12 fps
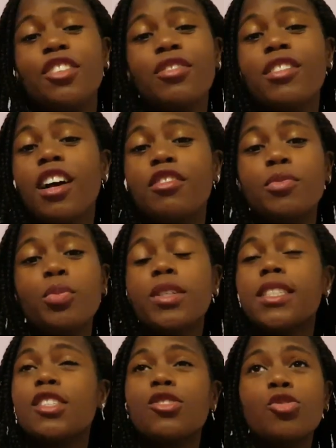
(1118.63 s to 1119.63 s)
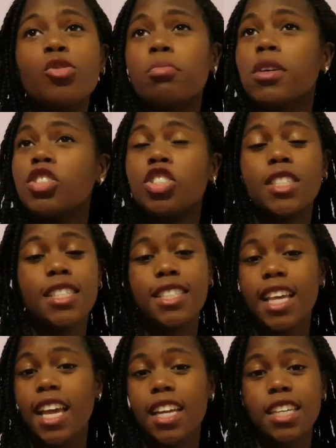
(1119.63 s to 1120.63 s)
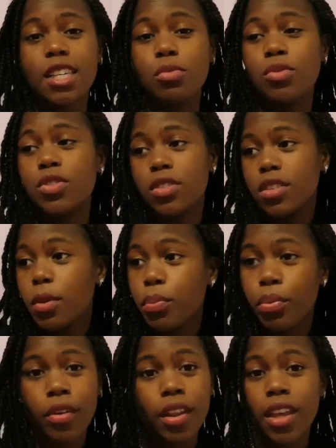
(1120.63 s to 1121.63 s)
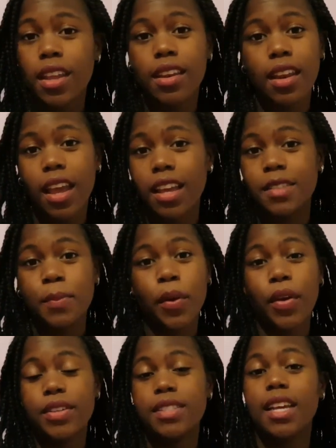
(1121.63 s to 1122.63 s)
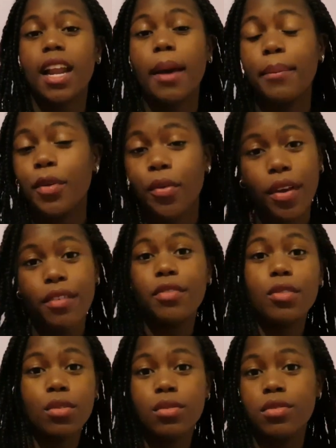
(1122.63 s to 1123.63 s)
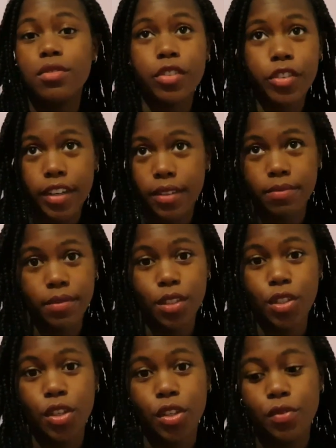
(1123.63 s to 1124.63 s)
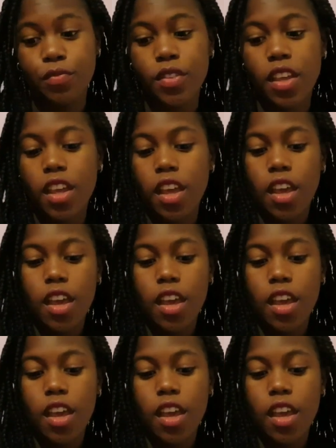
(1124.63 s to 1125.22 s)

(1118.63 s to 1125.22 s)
Secret Life of Boys, there's not much to say. It was a brilliant experience and I'm grateful for it, you know?